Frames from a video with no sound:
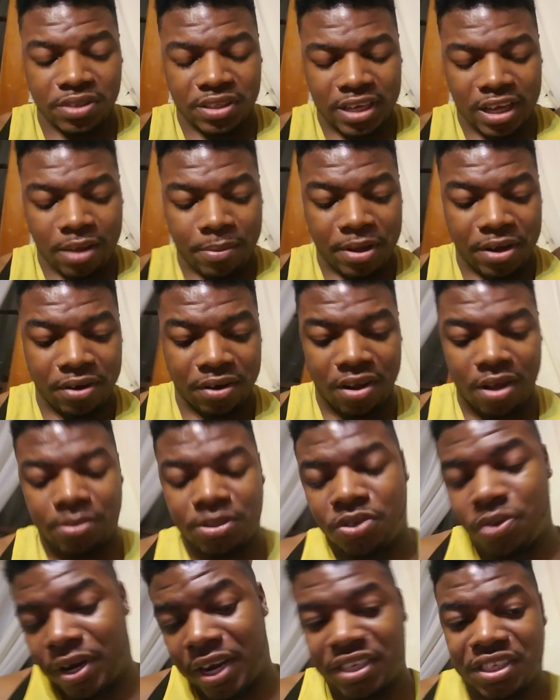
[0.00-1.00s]
Salamander comes
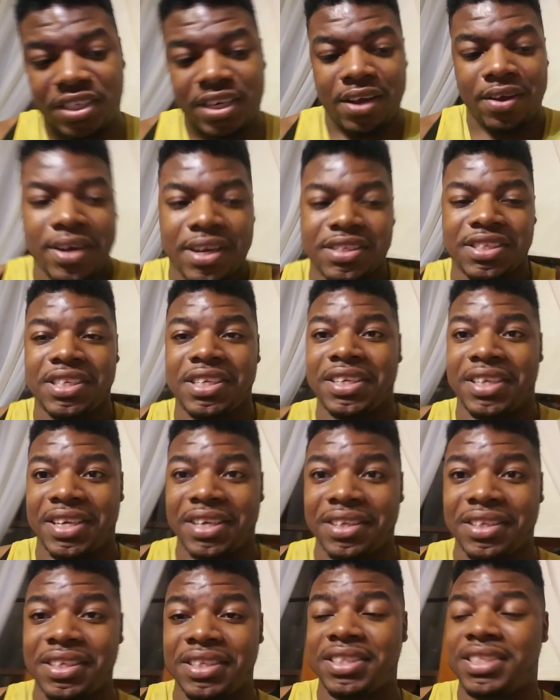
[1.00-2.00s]
crashing down on Z
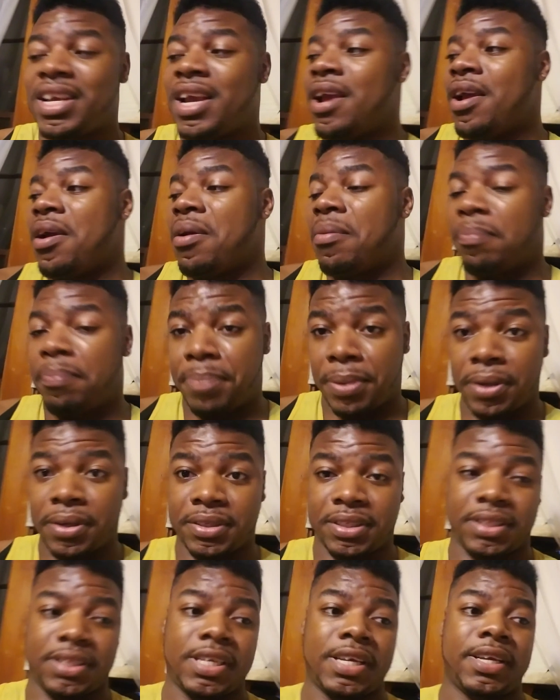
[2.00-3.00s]
Achilles,
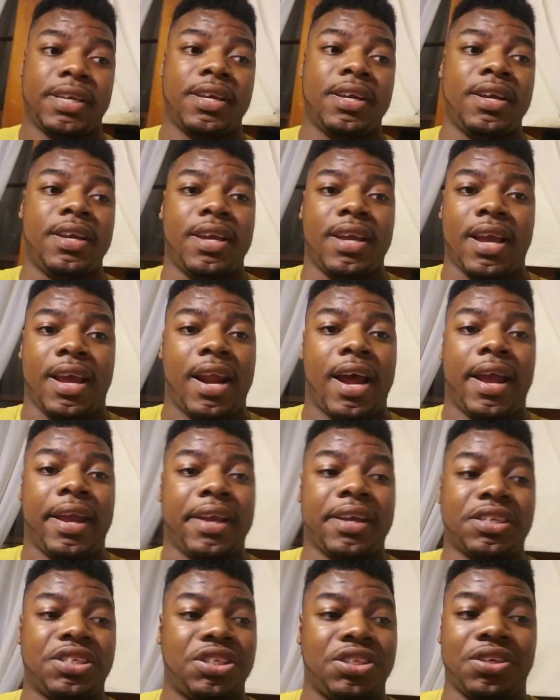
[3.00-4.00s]
bursts it, and
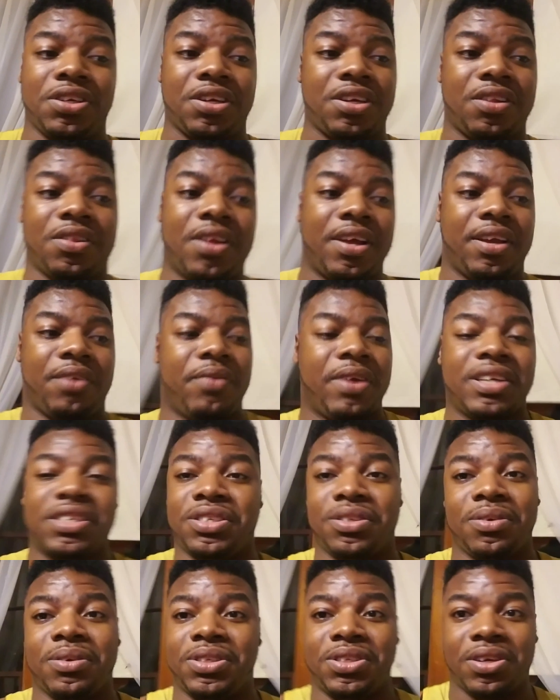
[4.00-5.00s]
Aiga shook, like,
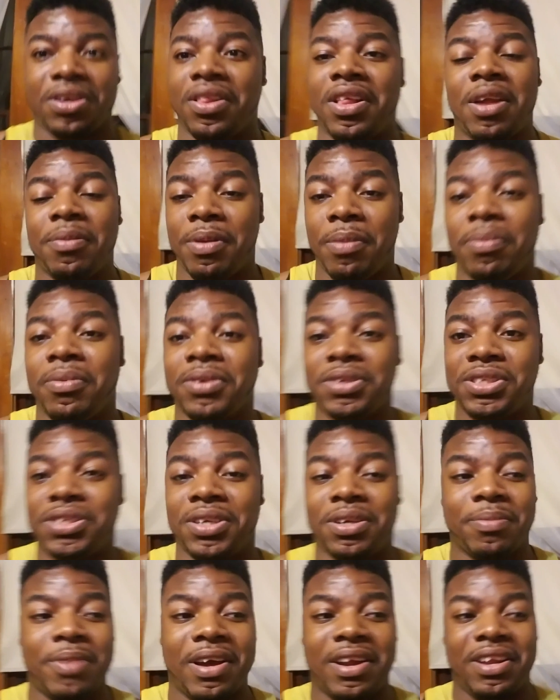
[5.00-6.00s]
Ranjiro shook, a lot of people were
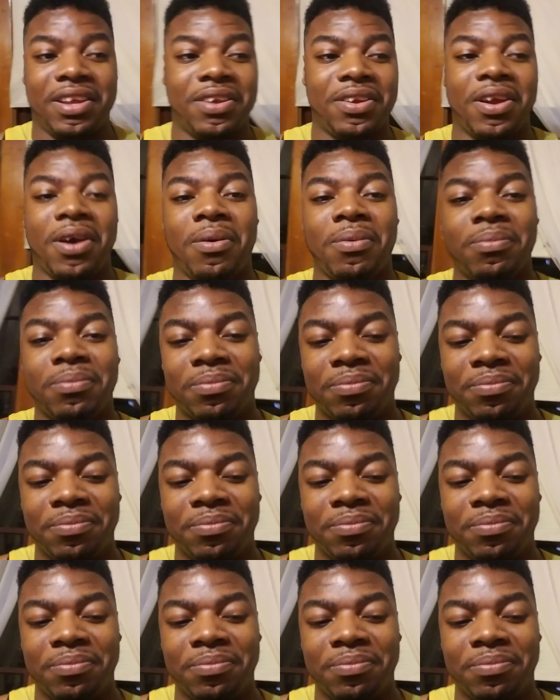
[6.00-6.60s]
shook about it, you know,